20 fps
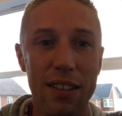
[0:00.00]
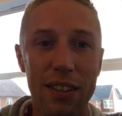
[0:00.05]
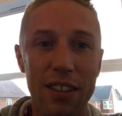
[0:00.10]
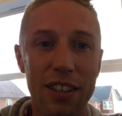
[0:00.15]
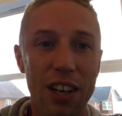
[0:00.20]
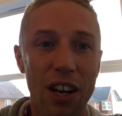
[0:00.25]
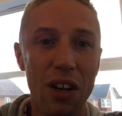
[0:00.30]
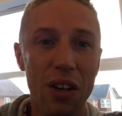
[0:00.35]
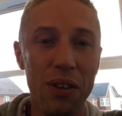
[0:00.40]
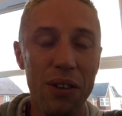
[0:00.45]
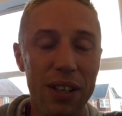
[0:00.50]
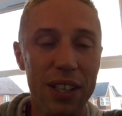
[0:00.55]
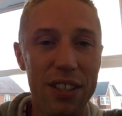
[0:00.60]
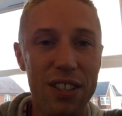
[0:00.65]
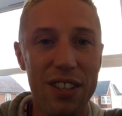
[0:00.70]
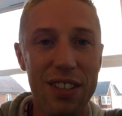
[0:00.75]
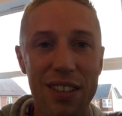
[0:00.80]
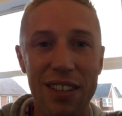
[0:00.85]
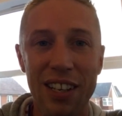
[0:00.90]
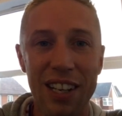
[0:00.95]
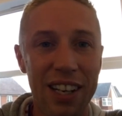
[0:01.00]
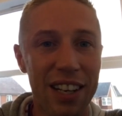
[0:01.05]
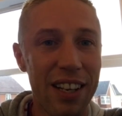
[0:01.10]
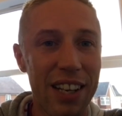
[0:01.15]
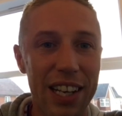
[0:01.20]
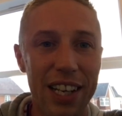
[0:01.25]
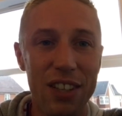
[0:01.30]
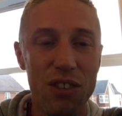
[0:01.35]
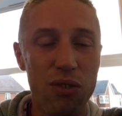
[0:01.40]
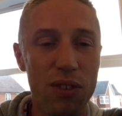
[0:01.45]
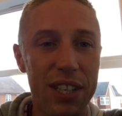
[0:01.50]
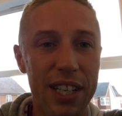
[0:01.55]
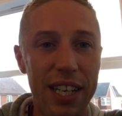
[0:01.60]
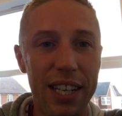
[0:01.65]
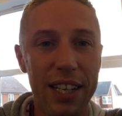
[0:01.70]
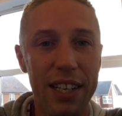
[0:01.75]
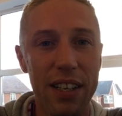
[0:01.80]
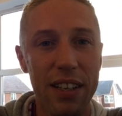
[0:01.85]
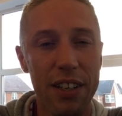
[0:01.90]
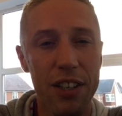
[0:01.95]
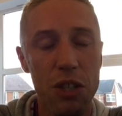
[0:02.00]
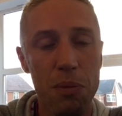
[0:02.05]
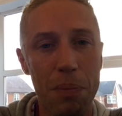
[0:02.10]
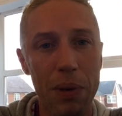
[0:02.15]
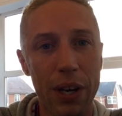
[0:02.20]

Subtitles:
You know, it's ridiculous.